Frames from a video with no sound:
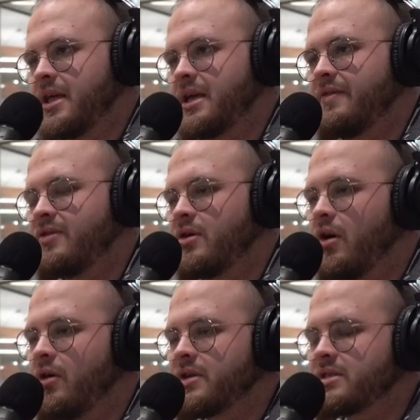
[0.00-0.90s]
Like, even
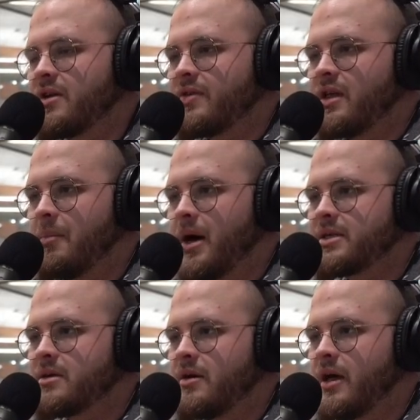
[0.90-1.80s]
all this stuff with
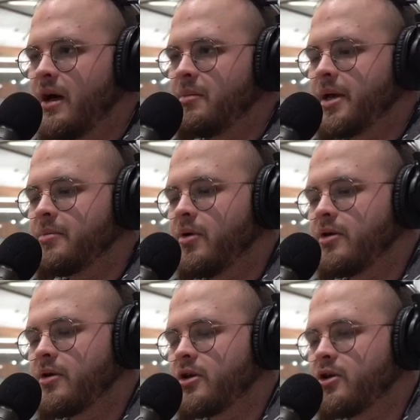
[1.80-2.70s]
Hamas and all that, I'm like,
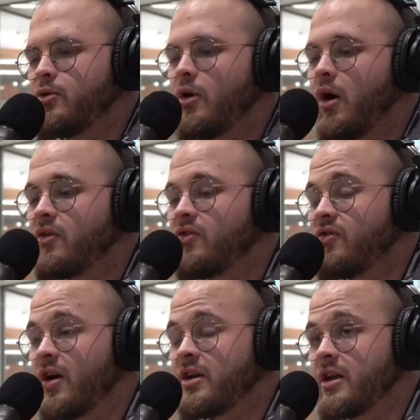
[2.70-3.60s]
brother, you are
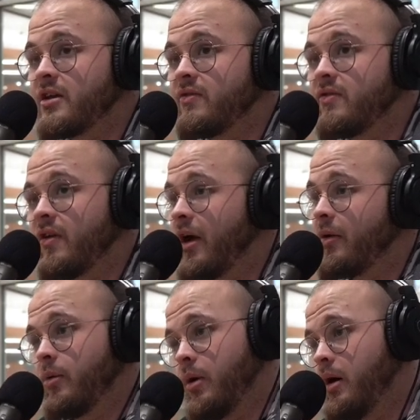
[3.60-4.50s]
funded
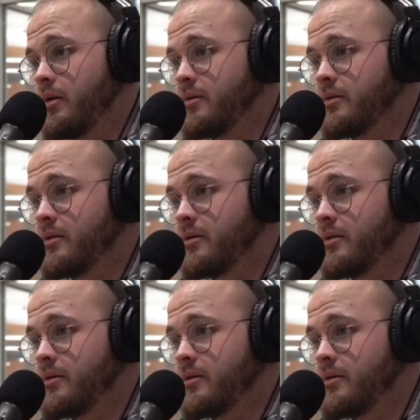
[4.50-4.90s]
very well.